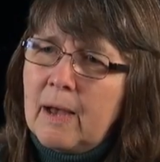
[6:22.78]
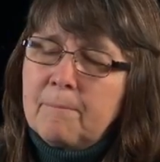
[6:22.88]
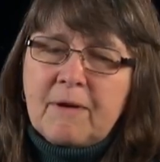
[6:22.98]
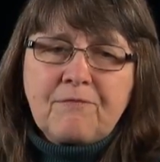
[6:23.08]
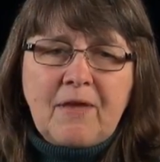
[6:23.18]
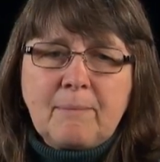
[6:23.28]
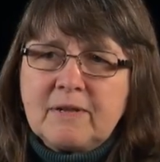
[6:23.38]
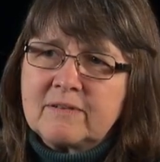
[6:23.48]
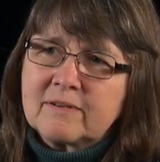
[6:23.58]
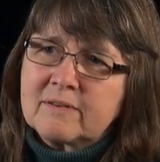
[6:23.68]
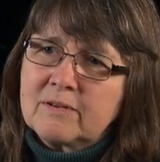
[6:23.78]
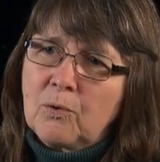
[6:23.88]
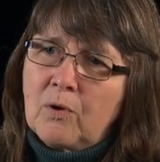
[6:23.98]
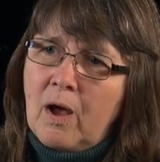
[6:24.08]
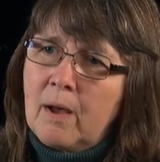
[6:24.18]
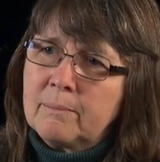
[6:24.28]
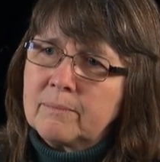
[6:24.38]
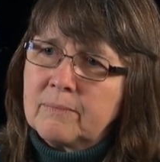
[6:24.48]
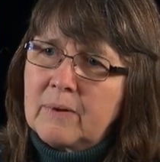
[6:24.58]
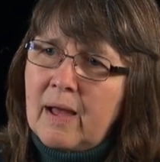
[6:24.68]
My families still
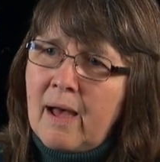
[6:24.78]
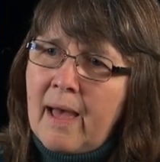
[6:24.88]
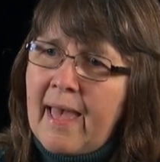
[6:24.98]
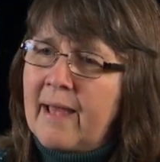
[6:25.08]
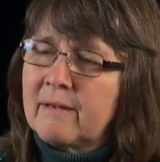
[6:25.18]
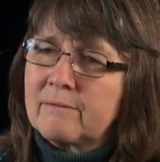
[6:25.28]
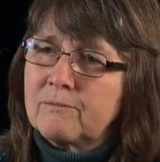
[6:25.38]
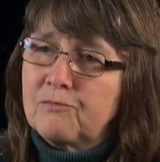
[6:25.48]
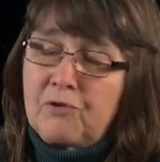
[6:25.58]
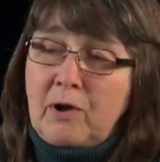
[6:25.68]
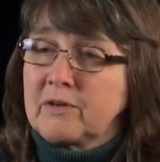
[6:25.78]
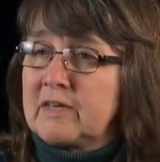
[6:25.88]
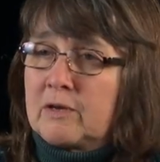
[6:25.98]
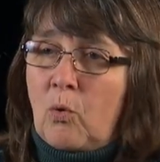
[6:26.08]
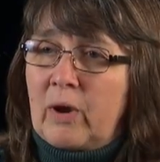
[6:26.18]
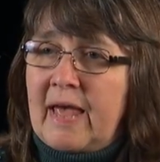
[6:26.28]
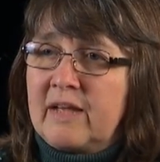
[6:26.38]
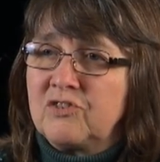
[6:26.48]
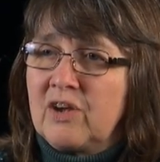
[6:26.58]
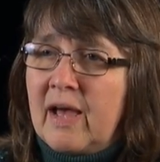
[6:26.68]
come at frailty and old
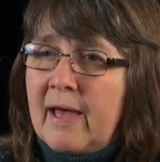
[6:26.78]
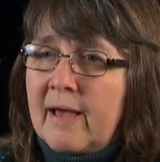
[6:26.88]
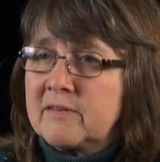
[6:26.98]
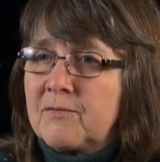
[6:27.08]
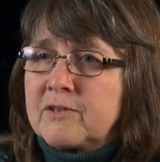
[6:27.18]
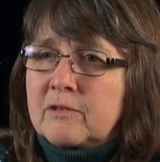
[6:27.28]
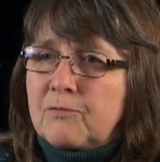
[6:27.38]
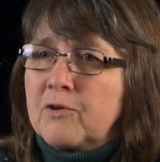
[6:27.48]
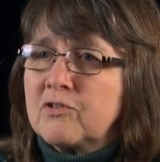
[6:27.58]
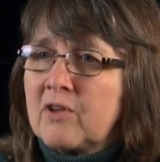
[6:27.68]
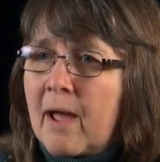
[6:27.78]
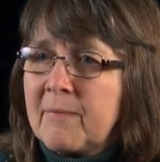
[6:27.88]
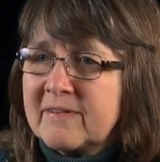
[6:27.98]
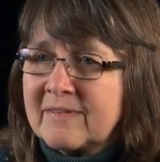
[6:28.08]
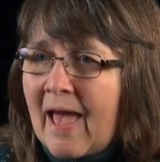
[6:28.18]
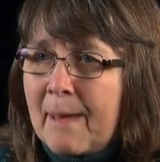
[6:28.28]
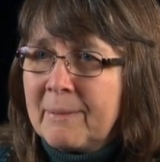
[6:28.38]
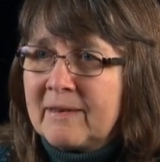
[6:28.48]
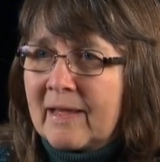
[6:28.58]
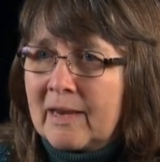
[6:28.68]
age as if it's the first time this has
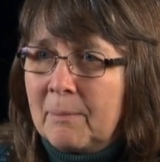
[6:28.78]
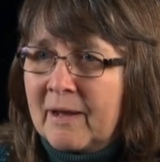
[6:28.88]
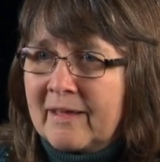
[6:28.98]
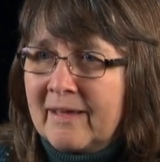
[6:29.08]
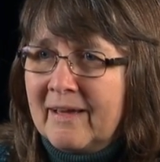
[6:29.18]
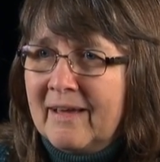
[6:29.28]
happened to anybody.